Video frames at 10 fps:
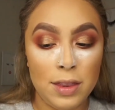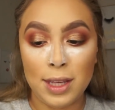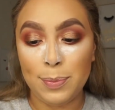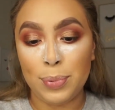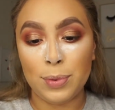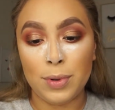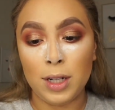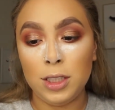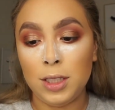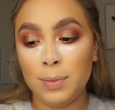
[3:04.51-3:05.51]
The
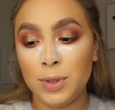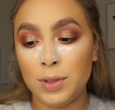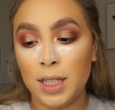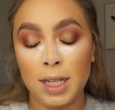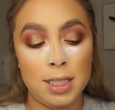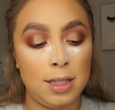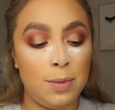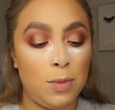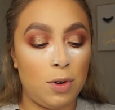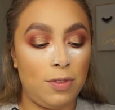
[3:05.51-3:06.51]
brush I'm using is the
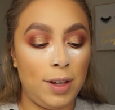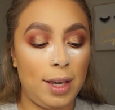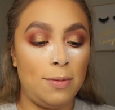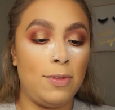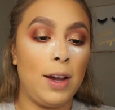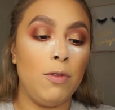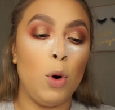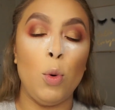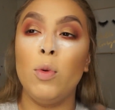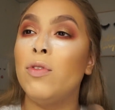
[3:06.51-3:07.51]
Morphe
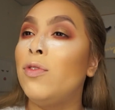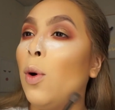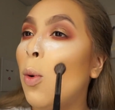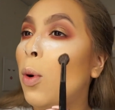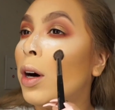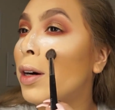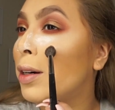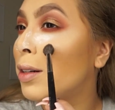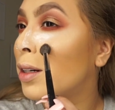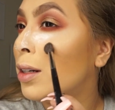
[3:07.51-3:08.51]

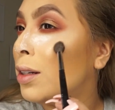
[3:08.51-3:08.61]
M504.